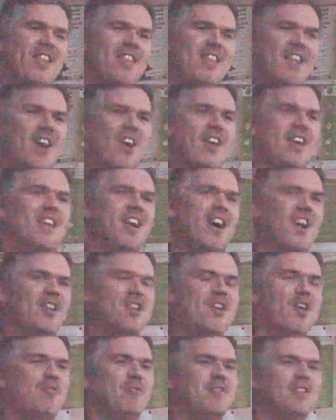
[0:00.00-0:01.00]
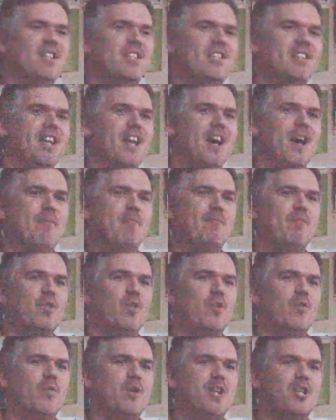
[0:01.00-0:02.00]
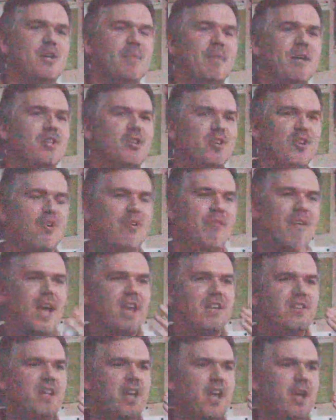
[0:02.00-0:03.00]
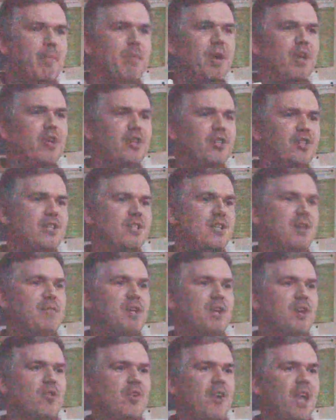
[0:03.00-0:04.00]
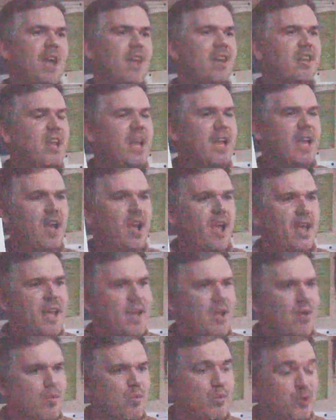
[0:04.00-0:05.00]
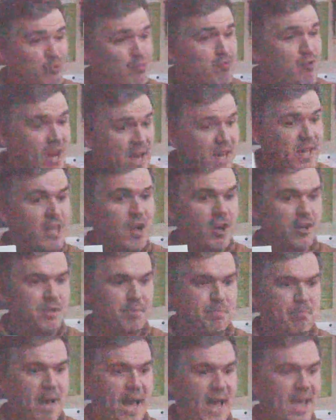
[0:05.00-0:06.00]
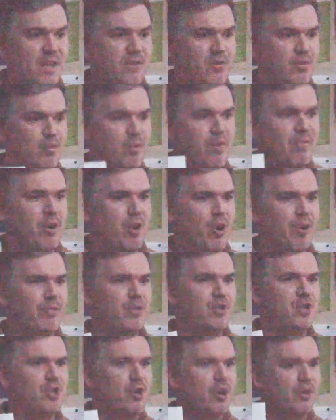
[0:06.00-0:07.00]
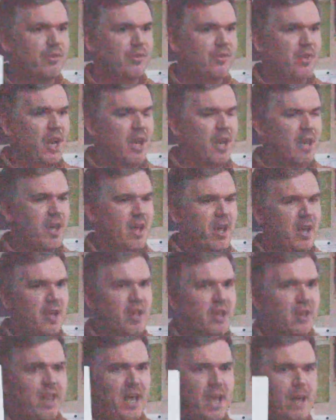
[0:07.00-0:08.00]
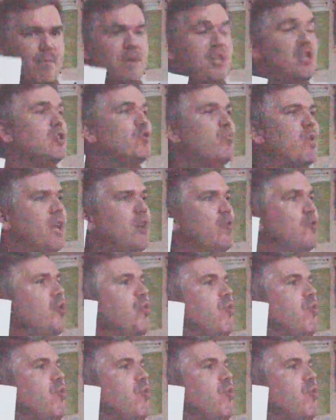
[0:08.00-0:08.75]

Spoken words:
I noticed, which I mentioned about, is because of the subject on it, and it was a really nice pace with a lot of the shots, and like the images where you do